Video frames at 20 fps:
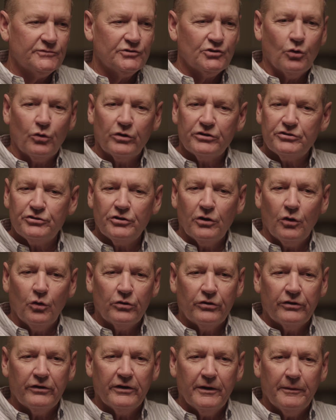Tore his
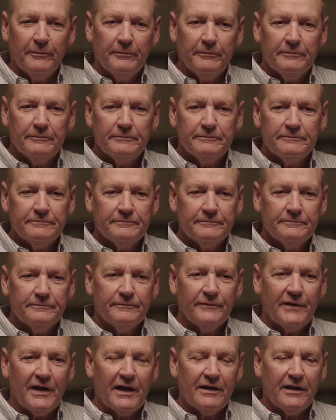shoulder up,
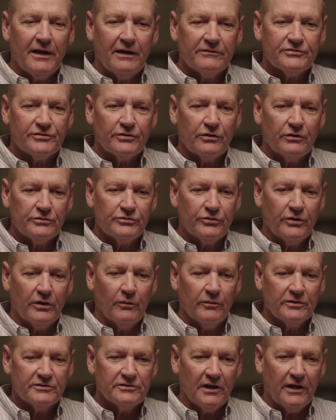had to have surgery
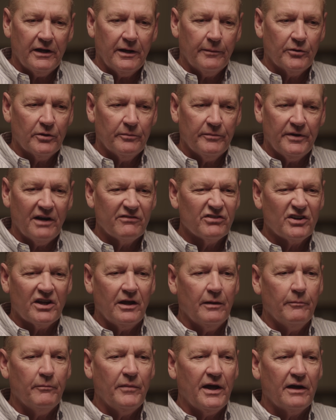on his labrum, never
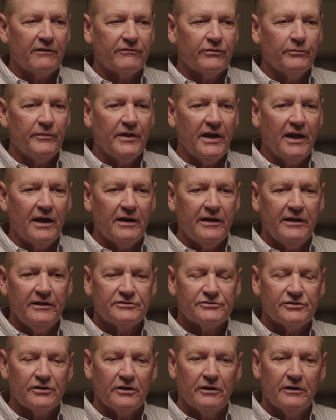came back from that.
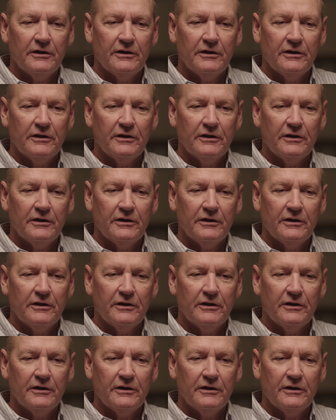He's